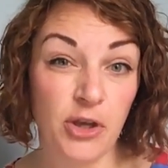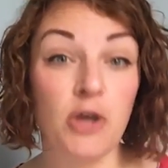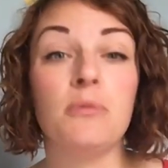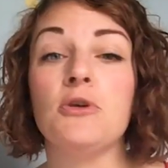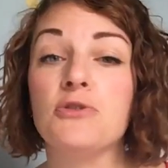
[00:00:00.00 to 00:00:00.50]

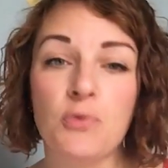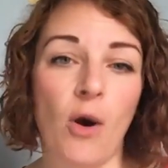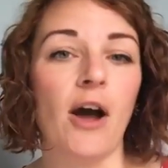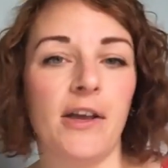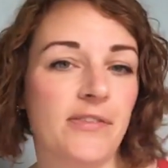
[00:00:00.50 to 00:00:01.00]

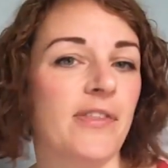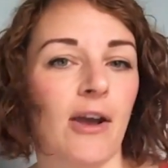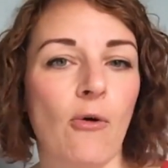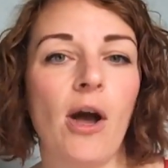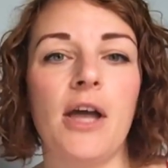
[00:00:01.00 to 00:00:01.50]
commute-wise,
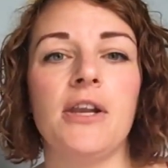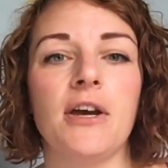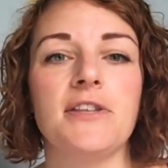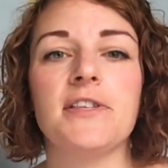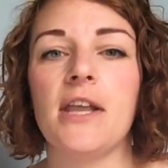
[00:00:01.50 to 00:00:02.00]
they're quite a
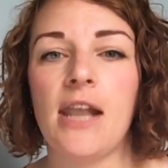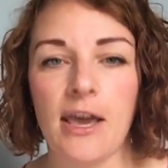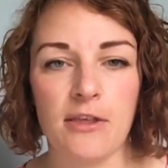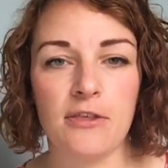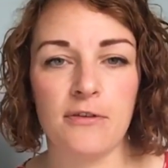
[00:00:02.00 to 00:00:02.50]
nice
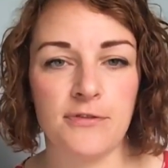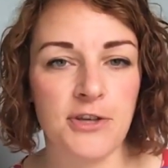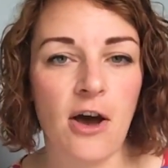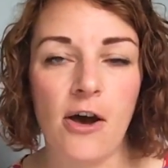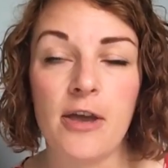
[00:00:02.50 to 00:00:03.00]
length of
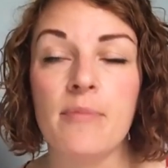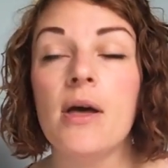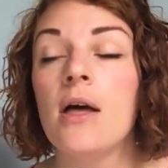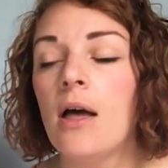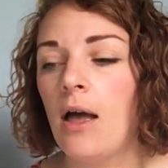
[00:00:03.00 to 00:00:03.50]
time.
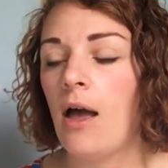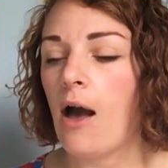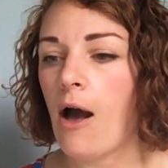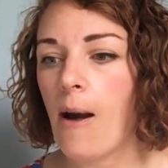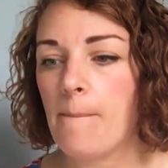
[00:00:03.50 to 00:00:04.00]

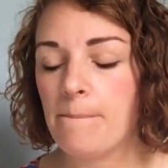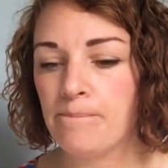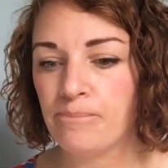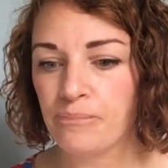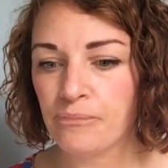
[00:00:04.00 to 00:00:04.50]

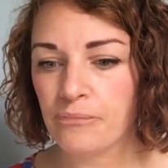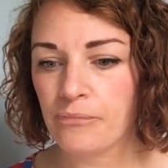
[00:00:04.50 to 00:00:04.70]
Um,